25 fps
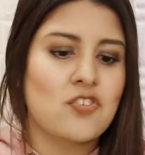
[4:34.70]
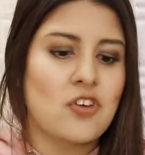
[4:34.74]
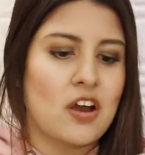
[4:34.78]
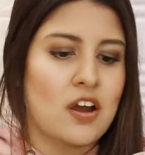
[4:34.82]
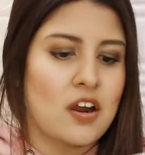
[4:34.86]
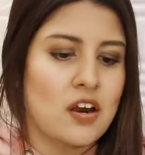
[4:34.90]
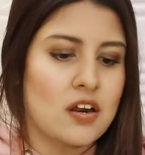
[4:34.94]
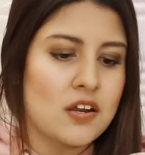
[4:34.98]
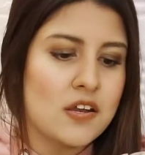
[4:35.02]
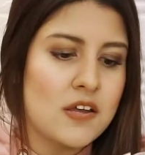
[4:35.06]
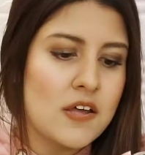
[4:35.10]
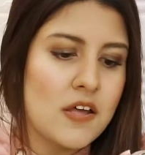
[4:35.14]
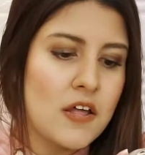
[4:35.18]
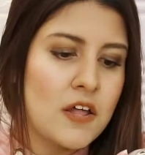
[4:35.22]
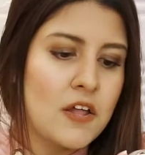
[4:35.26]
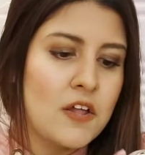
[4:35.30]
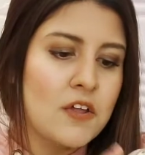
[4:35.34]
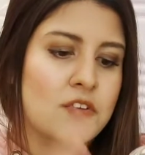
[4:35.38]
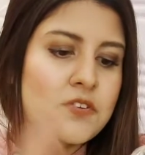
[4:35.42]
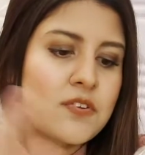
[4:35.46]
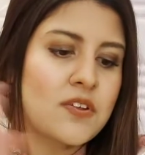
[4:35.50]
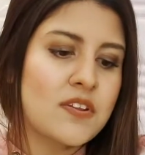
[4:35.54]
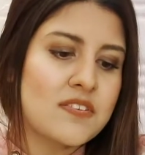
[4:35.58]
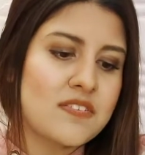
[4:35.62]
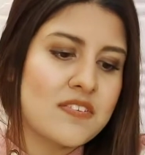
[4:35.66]
jar.
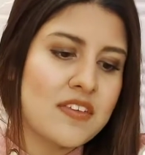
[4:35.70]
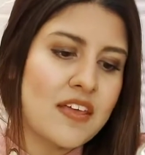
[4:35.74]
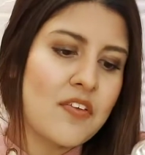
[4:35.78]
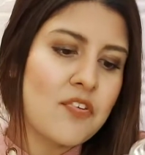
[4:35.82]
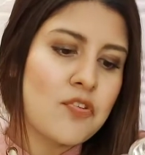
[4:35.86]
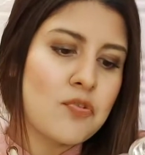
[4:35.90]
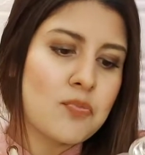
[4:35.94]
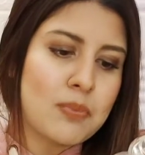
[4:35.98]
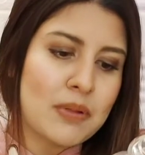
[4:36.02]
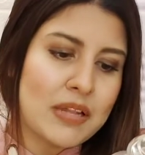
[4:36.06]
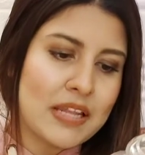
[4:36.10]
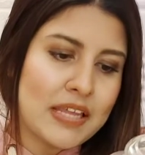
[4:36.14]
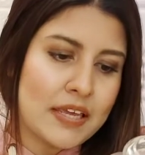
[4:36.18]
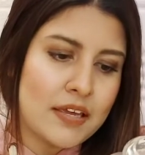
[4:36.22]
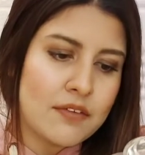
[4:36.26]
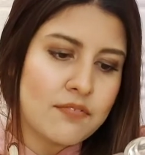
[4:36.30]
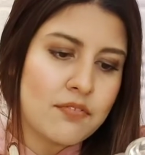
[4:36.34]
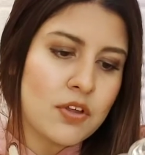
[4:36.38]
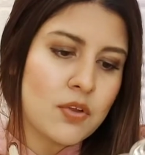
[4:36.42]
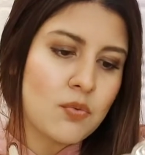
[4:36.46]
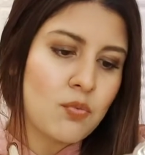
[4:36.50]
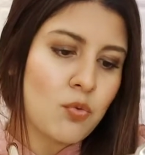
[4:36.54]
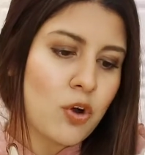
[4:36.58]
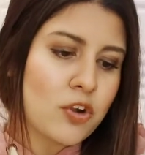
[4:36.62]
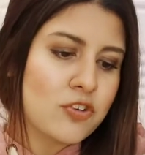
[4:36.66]
So it says,
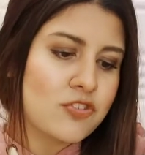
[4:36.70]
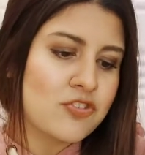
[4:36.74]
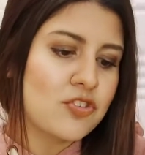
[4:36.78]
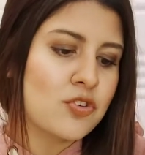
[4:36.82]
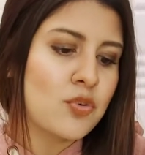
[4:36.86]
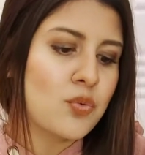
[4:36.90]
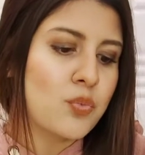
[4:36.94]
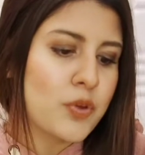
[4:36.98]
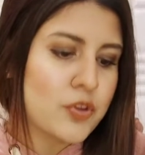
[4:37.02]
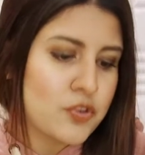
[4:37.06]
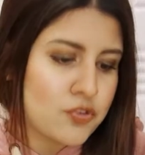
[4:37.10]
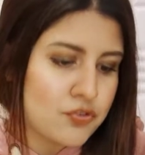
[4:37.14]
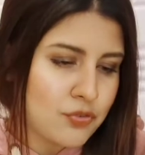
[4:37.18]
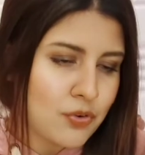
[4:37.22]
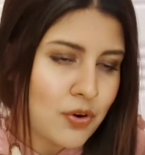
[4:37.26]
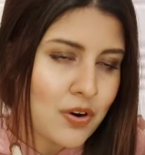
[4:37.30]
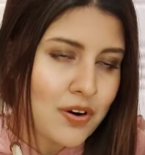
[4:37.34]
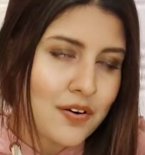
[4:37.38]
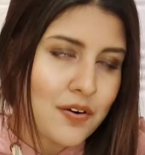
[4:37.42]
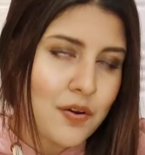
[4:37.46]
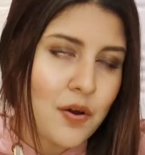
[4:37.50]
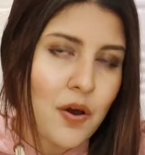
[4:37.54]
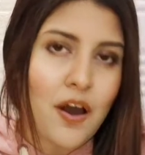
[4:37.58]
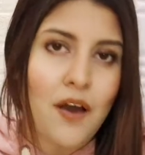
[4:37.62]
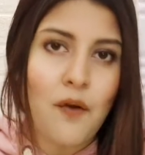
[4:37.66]
believe in what you wish
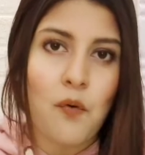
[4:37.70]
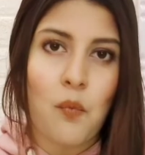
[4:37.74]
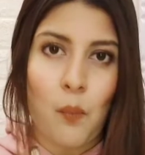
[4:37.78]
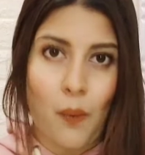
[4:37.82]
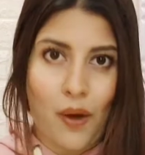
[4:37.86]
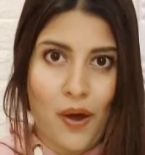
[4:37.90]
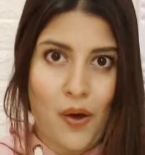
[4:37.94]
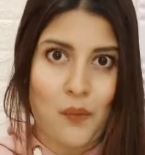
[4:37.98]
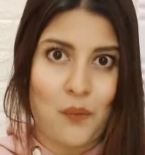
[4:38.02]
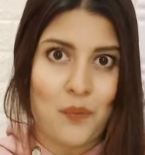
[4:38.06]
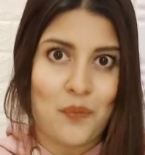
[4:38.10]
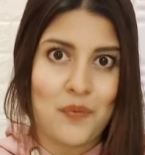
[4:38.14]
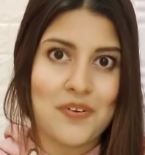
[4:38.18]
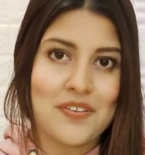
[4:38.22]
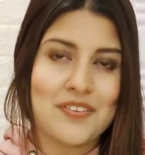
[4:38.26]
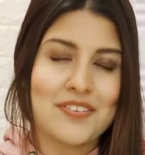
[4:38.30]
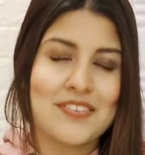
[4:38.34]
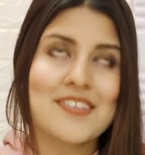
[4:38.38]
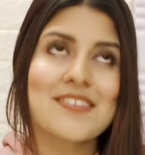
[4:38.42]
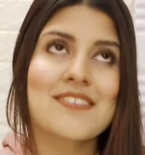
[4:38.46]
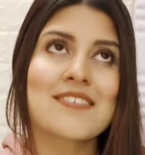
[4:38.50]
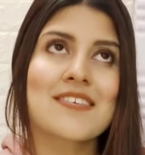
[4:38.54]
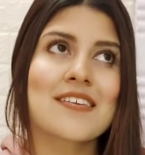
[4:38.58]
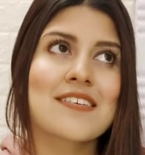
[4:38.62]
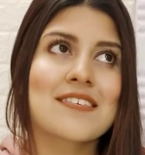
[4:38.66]
for. Wow,
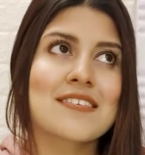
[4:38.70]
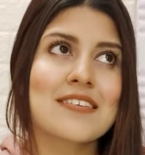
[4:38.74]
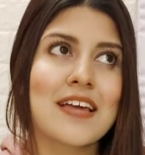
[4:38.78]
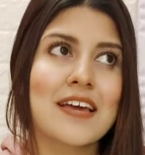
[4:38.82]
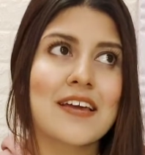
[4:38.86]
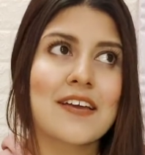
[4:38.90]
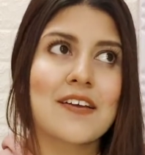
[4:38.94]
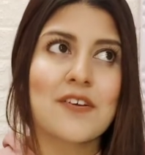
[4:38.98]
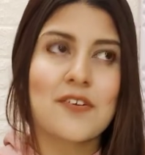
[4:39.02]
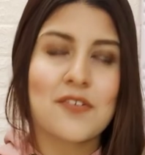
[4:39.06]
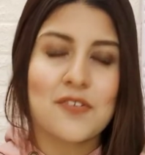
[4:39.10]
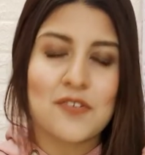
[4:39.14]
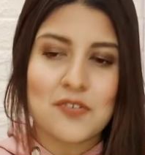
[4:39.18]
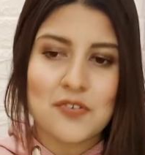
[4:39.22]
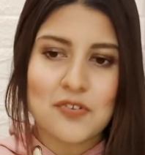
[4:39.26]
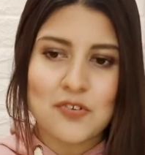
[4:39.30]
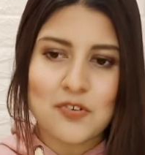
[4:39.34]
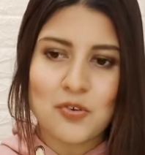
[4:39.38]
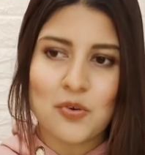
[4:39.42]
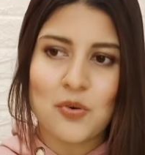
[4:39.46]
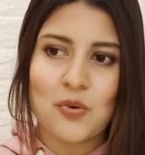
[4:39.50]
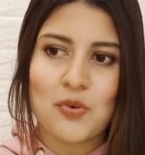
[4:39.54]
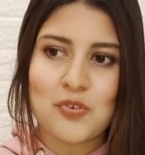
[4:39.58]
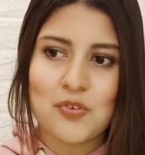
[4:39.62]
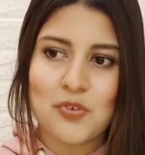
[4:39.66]
this is like
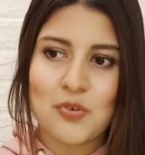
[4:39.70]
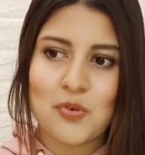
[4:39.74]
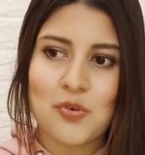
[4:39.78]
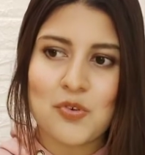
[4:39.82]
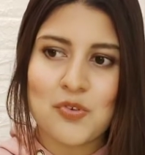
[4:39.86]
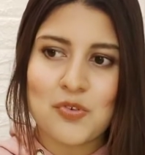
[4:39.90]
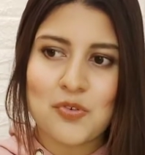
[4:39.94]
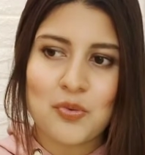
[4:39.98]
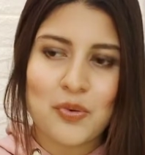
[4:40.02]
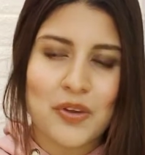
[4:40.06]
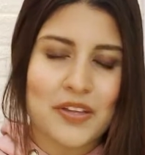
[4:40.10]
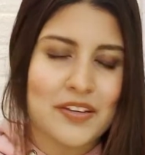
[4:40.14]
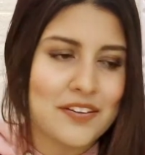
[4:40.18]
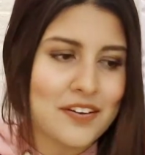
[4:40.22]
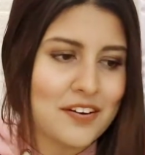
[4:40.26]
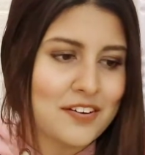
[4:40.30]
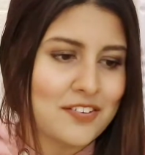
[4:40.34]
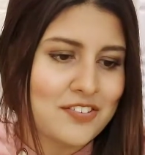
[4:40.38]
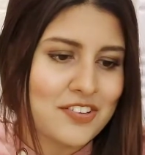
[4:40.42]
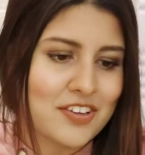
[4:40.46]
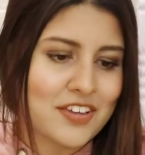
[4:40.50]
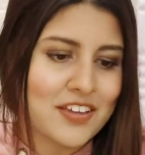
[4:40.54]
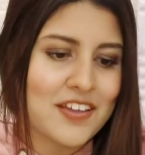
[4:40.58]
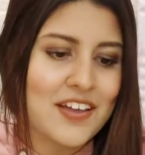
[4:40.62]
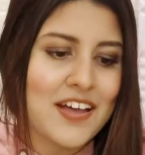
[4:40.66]
so
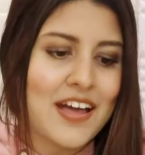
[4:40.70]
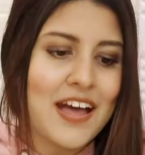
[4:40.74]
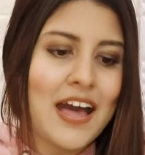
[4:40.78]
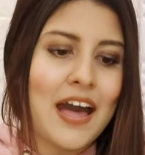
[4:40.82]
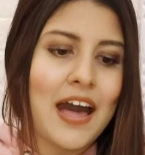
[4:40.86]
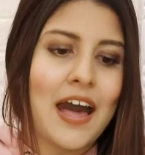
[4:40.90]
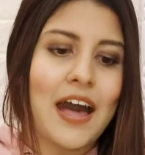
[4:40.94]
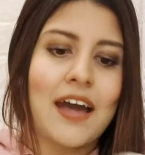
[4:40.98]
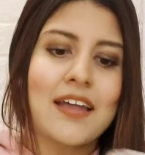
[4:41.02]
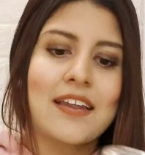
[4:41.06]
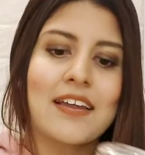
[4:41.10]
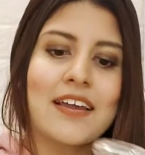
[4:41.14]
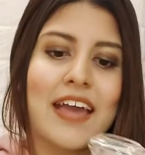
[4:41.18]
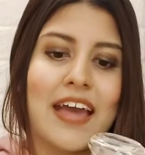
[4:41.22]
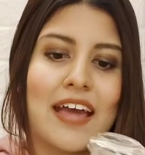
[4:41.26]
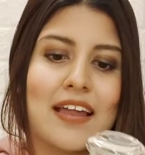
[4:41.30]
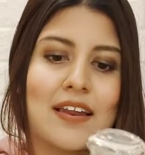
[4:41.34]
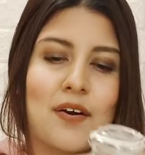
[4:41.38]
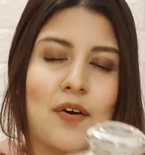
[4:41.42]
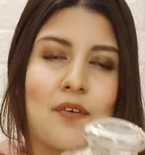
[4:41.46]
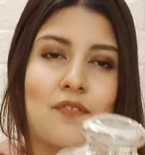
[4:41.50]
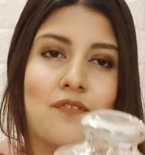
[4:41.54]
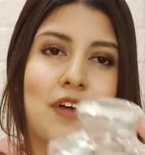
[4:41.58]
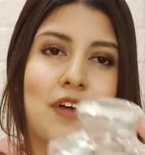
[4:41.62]
encouraging. And again, a